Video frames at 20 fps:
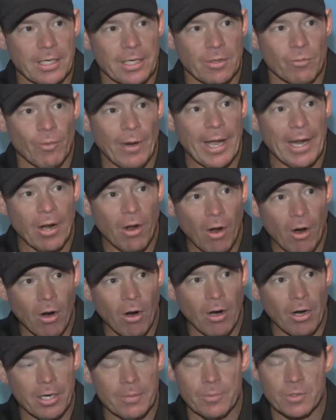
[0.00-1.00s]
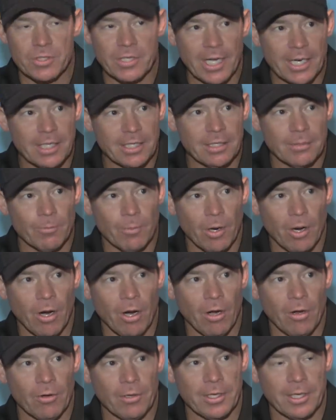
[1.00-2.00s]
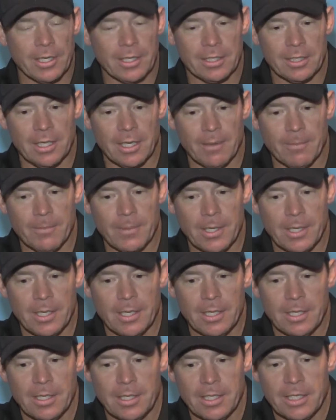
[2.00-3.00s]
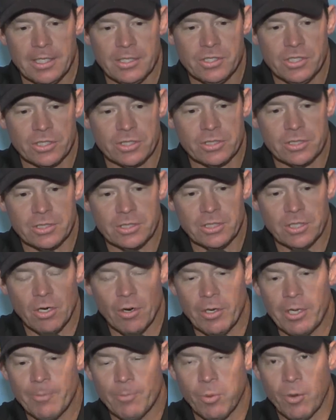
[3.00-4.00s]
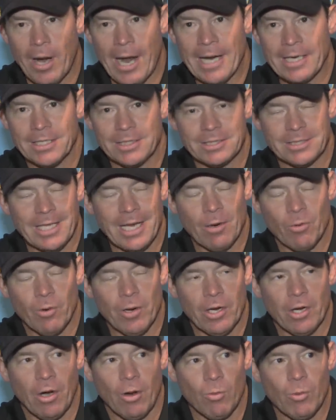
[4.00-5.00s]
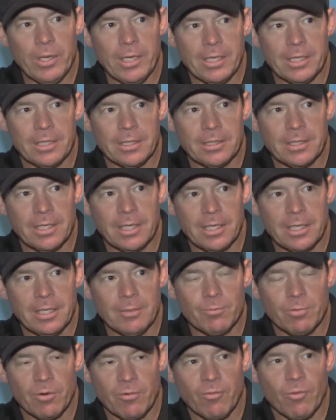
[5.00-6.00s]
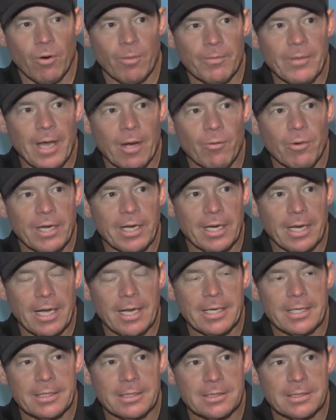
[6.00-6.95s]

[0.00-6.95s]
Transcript: He ran hard. He protected the ball, and uh, he just you know he practiced that way all week, and he performed that way tonight.